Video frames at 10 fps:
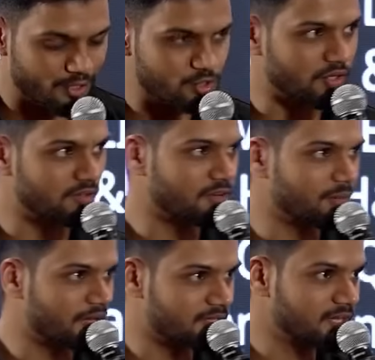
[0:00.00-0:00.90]
student
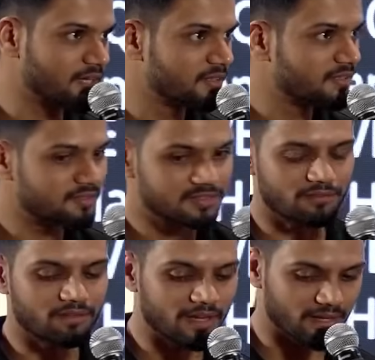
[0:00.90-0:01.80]
from, let's say,
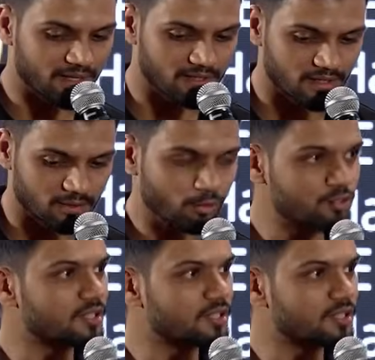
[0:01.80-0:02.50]
somewhere in Gujarat.